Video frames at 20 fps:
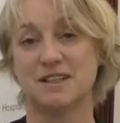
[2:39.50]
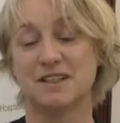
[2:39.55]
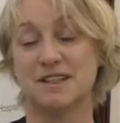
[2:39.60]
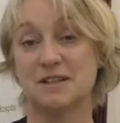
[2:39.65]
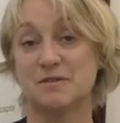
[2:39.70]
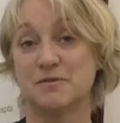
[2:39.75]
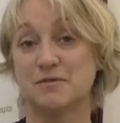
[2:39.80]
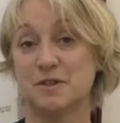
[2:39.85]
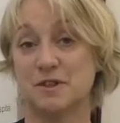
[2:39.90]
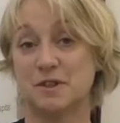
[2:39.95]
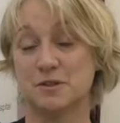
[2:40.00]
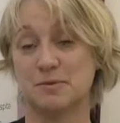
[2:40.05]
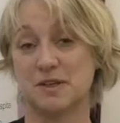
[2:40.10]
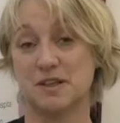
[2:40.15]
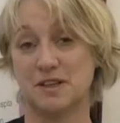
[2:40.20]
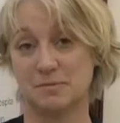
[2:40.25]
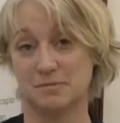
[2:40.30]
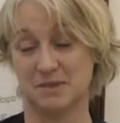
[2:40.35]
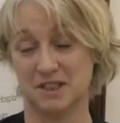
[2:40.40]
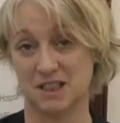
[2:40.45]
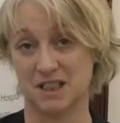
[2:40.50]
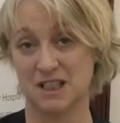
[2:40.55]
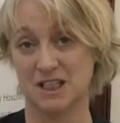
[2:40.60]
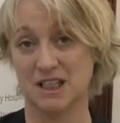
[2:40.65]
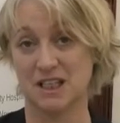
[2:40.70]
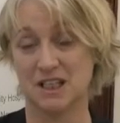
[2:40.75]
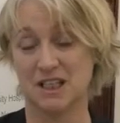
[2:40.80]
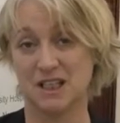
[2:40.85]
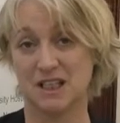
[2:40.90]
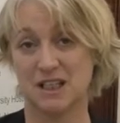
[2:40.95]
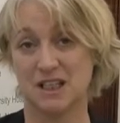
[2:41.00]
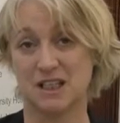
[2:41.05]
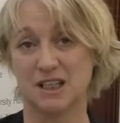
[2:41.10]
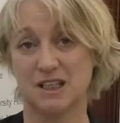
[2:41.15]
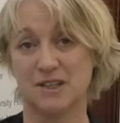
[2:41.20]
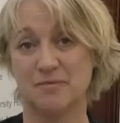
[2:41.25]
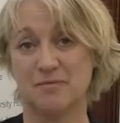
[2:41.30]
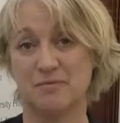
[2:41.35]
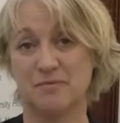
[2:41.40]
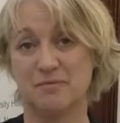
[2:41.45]
in every department.
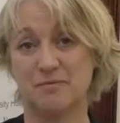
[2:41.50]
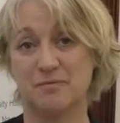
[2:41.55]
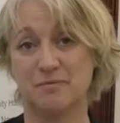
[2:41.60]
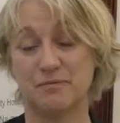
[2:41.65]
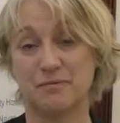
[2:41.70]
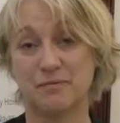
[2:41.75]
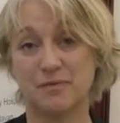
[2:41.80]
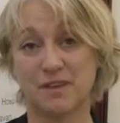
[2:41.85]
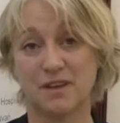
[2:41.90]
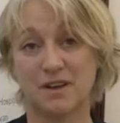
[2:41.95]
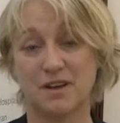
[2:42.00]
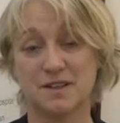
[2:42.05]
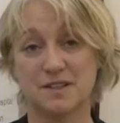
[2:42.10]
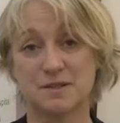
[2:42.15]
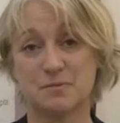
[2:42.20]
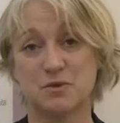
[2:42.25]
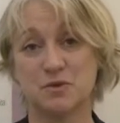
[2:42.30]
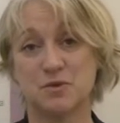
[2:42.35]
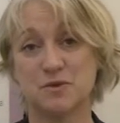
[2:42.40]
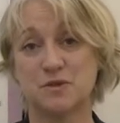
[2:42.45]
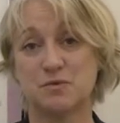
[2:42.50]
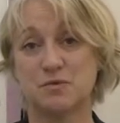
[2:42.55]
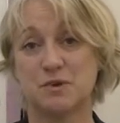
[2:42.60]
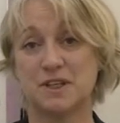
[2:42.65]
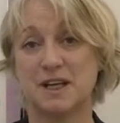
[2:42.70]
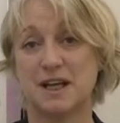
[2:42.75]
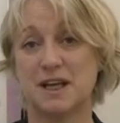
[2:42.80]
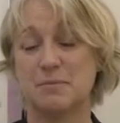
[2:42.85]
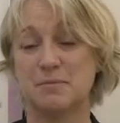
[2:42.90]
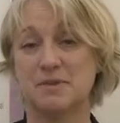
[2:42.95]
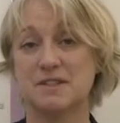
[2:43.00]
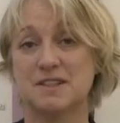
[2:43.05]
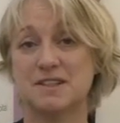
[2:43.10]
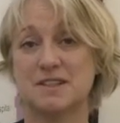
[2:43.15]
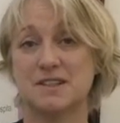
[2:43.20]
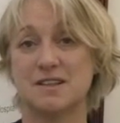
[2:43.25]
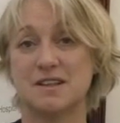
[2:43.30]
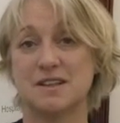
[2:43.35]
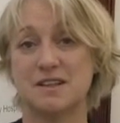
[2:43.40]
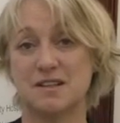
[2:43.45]
I suppose what happens
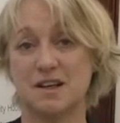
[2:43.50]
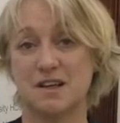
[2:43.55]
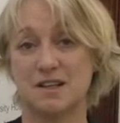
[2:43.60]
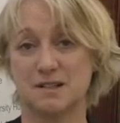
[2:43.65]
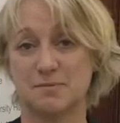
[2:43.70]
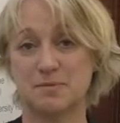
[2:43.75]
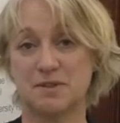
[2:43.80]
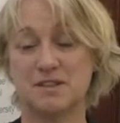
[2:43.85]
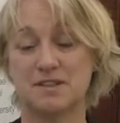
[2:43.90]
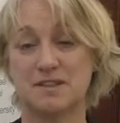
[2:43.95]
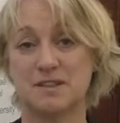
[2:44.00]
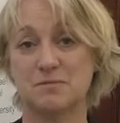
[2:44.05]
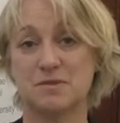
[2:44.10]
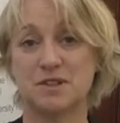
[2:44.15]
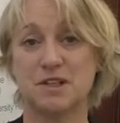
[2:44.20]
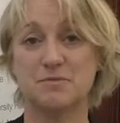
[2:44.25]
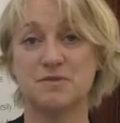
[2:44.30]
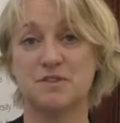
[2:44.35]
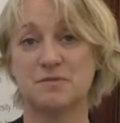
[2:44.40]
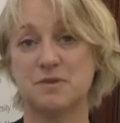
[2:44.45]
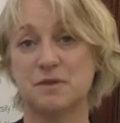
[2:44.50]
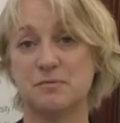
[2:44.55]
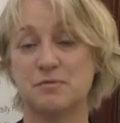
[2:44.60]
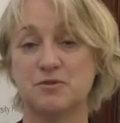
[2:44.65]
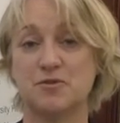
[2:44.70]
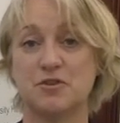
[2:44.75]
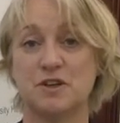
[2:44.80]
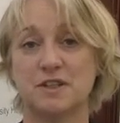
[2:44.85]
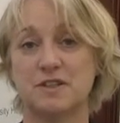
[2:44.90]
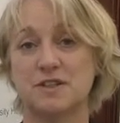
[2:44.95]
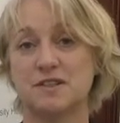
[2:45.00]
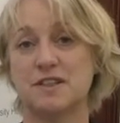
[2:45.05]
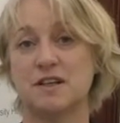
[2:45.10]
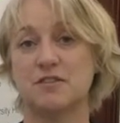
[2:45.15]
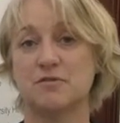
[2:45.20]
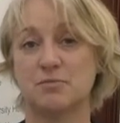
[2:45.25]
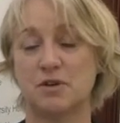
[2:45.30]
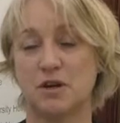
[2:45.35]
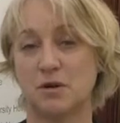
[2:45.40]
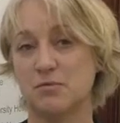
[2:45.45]
in hospitals sometimes is people try to
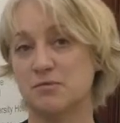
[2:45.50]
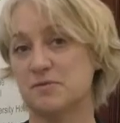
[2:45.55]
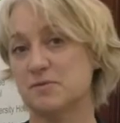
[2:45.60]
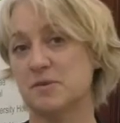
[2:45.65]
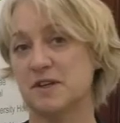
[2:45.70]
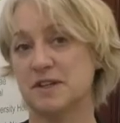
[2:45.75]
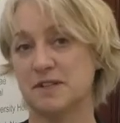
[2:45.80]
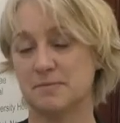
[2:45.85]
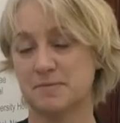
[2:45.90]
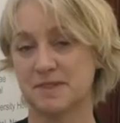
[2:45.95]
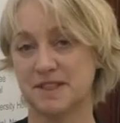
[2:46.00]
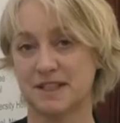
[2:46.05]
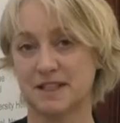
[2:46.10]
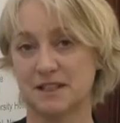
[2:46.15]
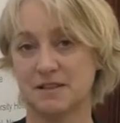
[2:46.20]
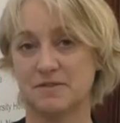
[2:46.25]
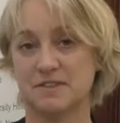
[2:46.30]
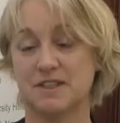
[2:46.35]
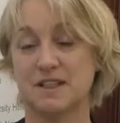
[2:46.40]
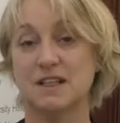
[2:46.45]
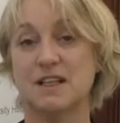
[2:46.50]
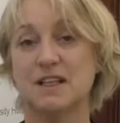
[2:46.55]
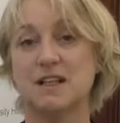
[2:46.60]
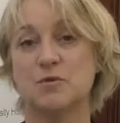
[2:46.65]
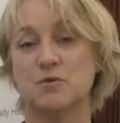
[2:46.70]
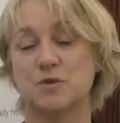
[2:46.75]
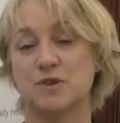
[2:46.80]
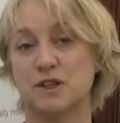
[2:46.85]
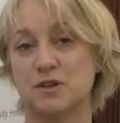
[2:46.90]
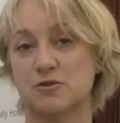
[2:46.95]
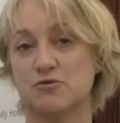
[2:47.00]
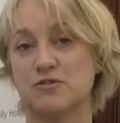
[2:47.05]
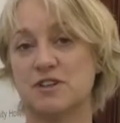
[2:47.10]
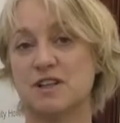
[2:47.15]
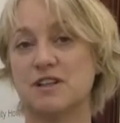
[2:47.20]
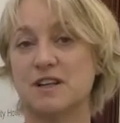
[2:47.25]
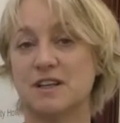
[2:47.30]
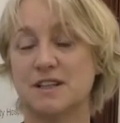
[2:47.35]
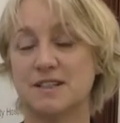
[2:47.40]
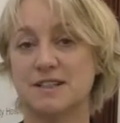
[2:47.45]
solve problems by themselves without
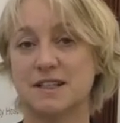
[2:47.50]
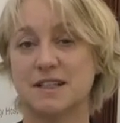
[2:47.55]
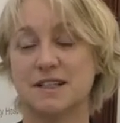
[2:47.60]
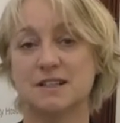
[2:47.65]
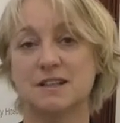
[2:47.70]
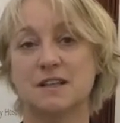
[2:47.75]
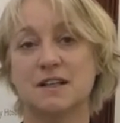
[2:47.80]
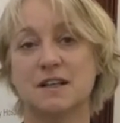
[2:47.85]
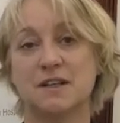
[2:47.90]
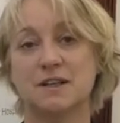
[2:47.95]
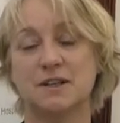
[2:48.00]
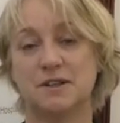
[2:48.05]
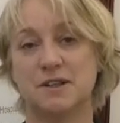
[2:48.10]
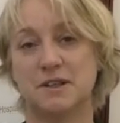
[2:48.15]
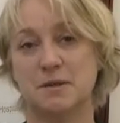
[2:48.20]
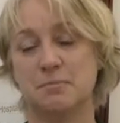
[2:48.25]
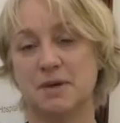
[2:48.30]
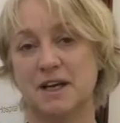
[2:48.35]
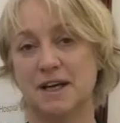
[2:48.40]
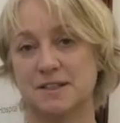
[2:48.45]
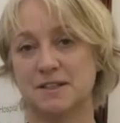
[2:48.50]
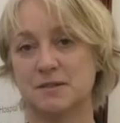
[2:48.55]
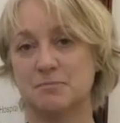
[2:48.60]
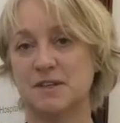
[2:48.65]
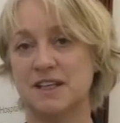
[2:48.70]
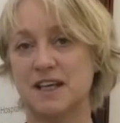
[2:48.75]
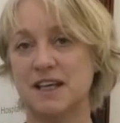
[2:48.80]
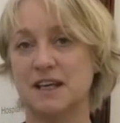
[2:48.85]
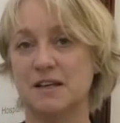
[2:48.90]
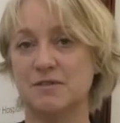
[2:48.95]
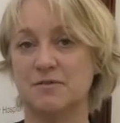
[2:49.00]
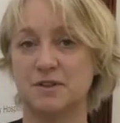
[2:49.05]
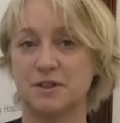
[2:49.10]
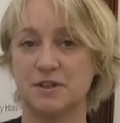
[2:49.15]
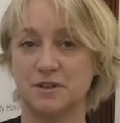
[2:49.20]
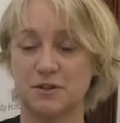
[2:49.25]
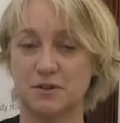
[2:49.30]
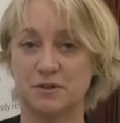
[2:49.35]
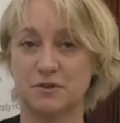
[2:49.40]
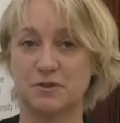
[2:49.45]
realising the impact it may have on
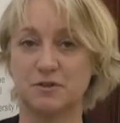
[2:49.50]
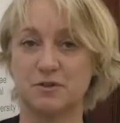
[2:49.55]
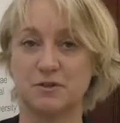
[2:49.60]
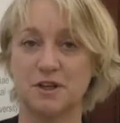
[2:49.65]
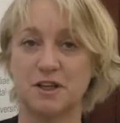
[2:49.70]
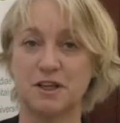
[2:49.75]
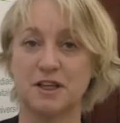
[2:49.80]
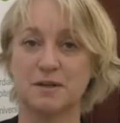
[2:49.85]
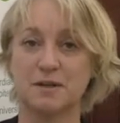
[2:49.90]
another